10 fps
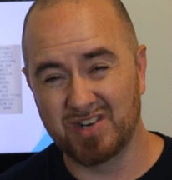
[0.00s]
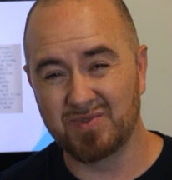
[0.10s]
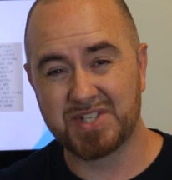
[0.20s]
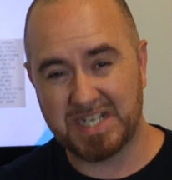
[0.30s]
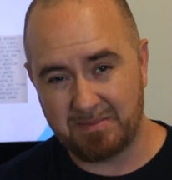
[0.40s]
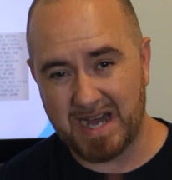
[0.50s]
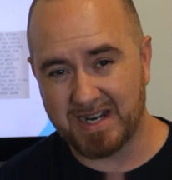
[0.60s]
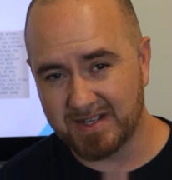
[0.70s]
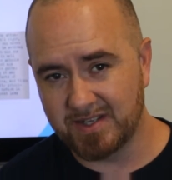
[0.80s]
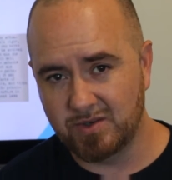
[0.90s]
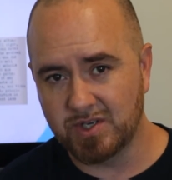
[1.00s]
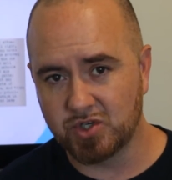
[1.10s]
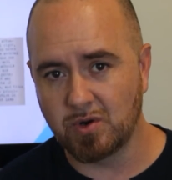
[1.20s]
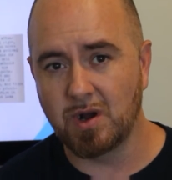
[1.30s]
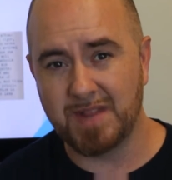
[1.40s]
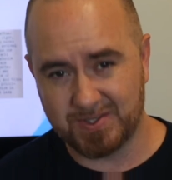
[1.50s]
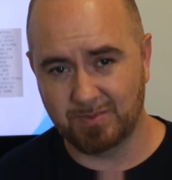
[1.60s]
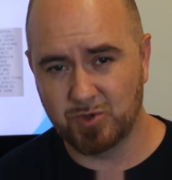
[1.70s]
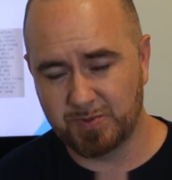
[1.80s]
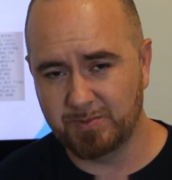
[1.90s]
general schematic that you can draw, and that's
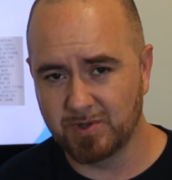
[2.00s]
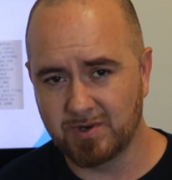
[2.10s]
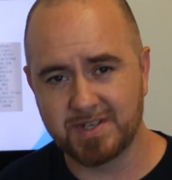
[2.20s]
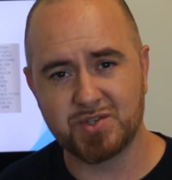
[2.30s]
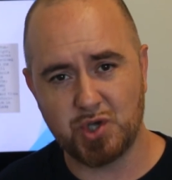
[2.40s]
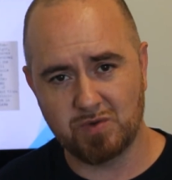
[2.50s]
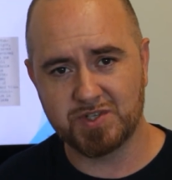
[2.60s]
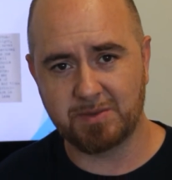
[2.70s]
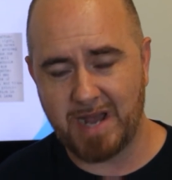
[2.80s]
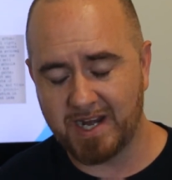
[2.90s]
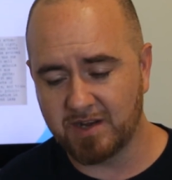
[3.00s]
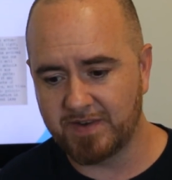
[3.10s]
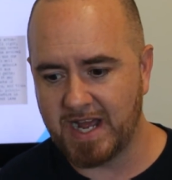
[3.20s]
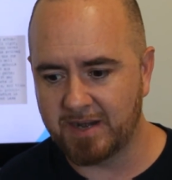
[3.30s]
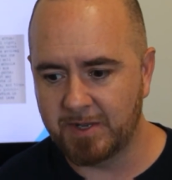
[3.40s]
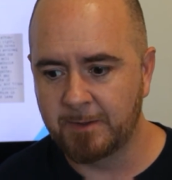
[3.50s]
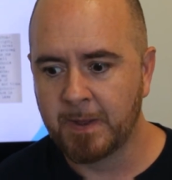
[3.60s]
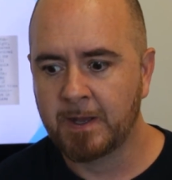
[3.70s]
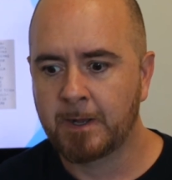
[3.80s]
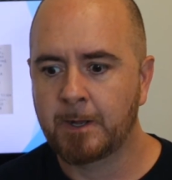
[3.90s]
what most people learn is the general schematic of anatomy.
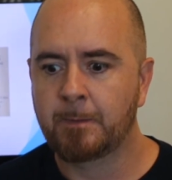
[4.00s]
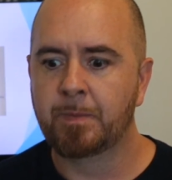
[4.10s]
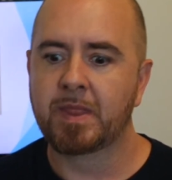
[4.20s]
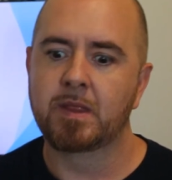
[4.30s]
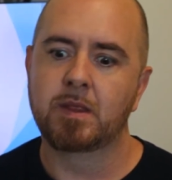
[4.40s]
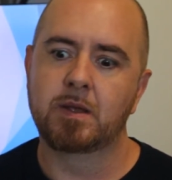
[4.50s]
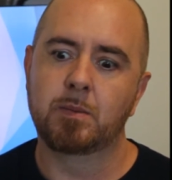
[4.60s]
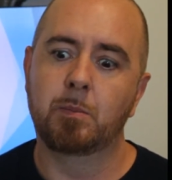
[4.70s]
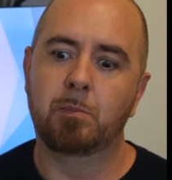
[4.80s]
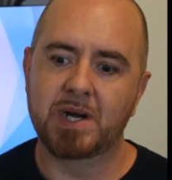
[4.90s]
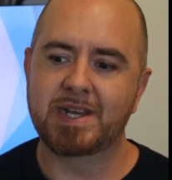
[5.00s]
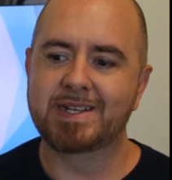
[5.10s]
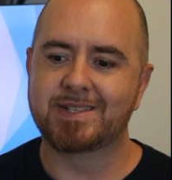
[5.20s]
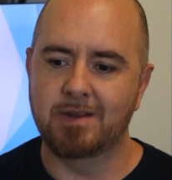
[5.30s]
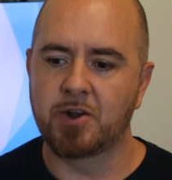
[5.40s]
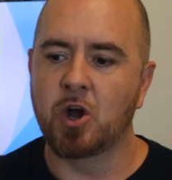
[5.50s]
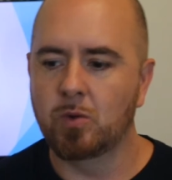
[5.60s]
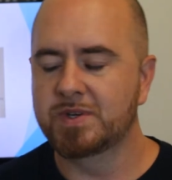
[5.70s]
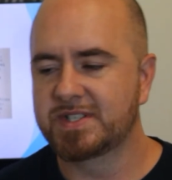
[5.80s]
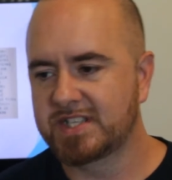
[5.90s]
But it's not
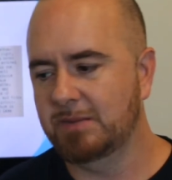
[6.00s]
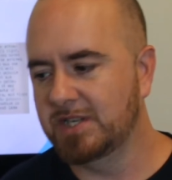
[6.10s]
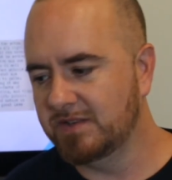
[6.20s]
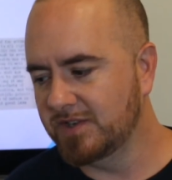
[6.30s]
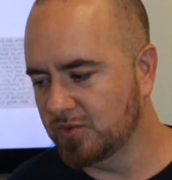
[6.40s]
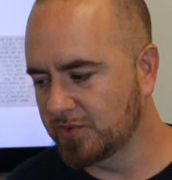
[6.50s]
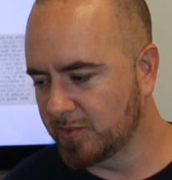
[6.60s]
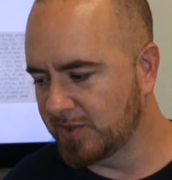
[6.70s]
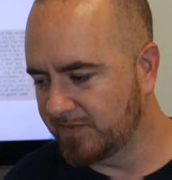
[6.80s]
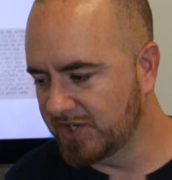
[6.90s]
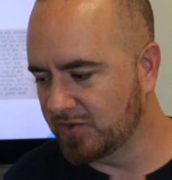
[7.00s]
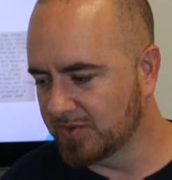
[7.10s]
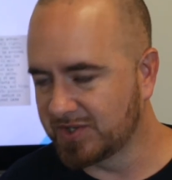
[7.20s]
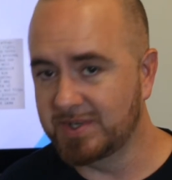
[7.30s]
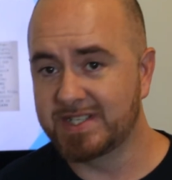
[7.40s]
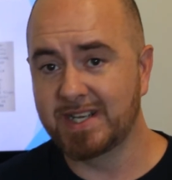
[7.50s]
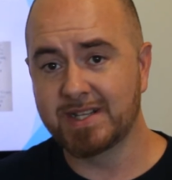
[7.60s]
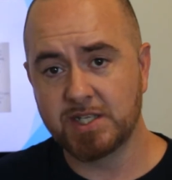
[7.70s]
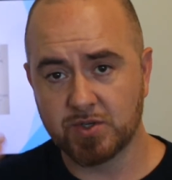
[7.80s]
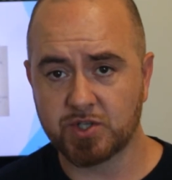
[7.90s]
always the same individual to individual, so he's saying
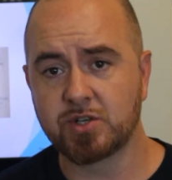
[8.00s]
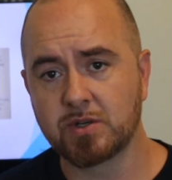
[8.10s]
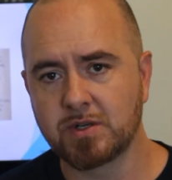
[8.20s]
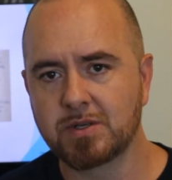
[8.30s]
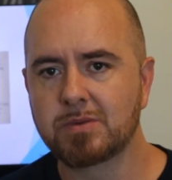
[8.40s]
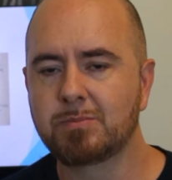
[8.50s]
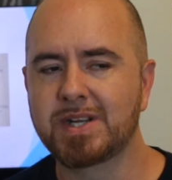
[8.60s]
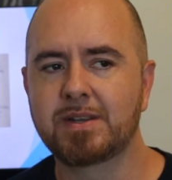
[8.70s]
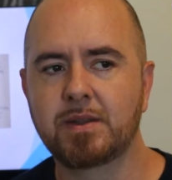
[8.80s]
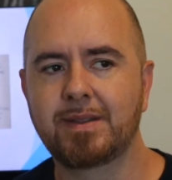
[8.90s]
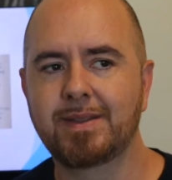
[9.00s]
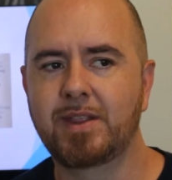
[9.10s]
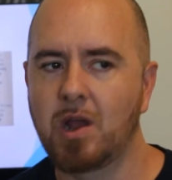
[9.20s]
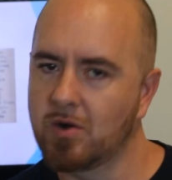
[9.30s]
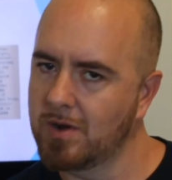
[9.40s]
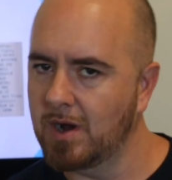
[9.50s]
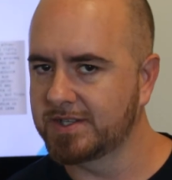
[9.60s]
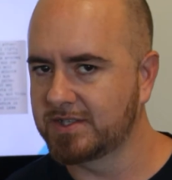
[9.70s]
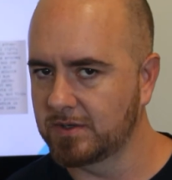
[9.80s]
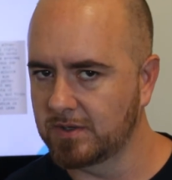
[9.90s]
these are certain, but they're not
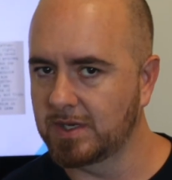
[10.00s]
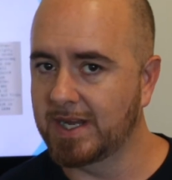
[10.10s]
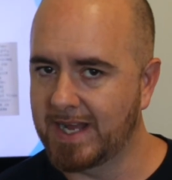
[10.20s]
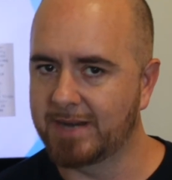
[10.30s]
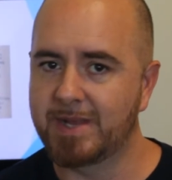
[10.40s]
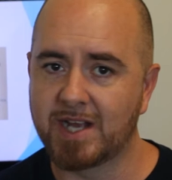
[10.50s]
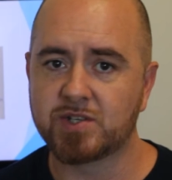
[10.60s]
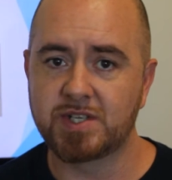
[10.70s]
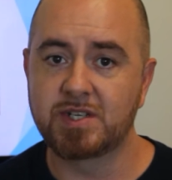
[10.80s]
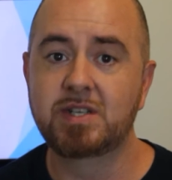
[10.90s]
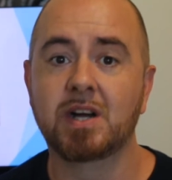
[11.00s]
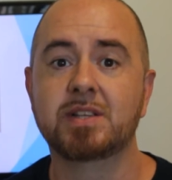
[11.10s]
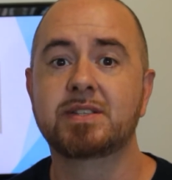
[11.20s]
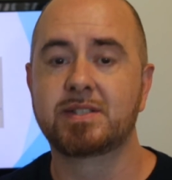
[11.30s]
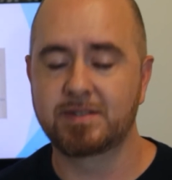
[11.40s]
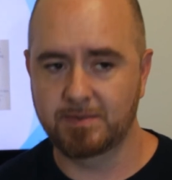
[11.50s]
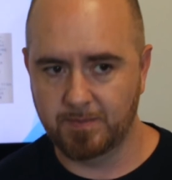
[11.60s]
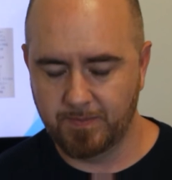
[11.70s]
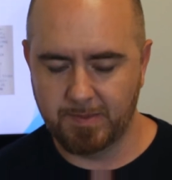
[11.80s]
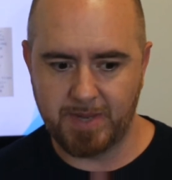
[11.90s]
certain. Anatomy actually does
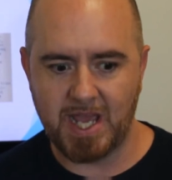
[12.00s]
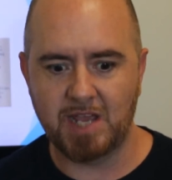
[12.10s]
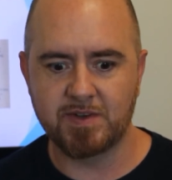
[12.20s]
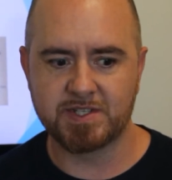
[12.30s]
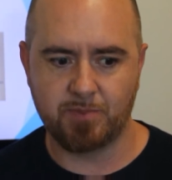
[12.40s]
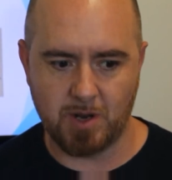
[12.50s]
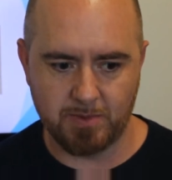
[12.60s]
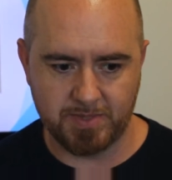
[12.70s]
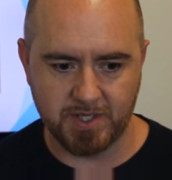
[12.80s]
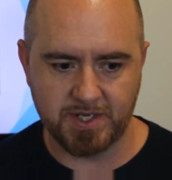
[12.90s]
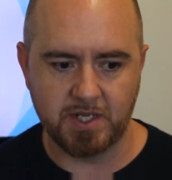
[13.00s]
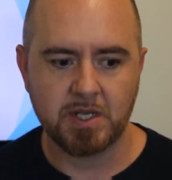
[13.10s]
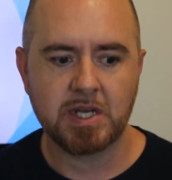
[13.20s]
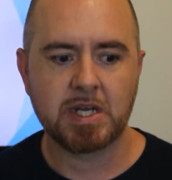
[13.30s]
behave as a probability